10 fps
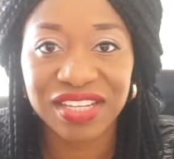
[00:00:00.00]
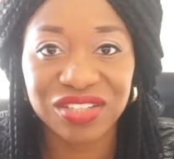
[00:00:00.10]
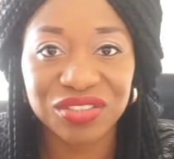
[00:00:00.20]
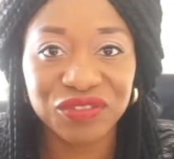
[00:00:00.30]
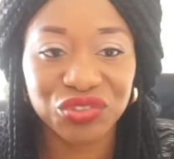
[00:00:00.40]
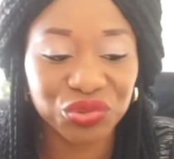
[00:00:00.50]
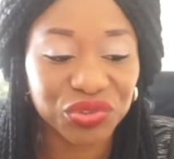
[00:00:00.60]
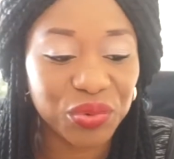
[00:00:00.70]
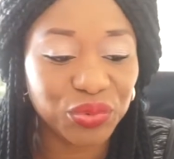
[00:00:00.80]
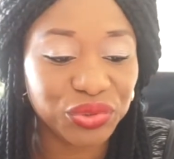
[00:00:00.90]
a lot of
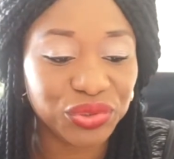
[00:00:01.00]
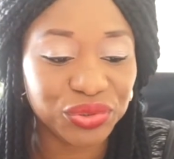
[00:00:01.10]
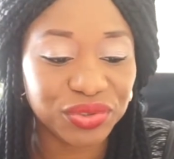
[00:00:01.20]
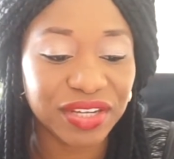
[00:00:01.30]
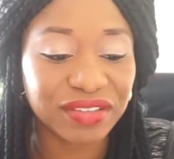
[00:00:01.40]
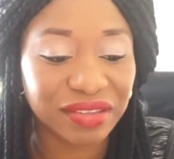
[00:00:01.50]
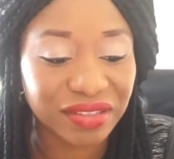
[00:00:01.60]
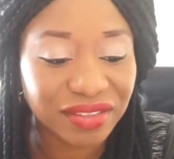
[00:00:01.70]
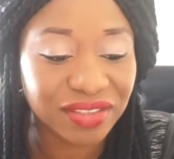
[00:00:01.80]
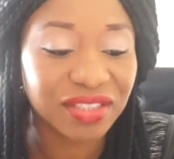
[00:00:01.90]
children will use, I
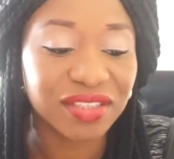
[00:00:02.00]
think.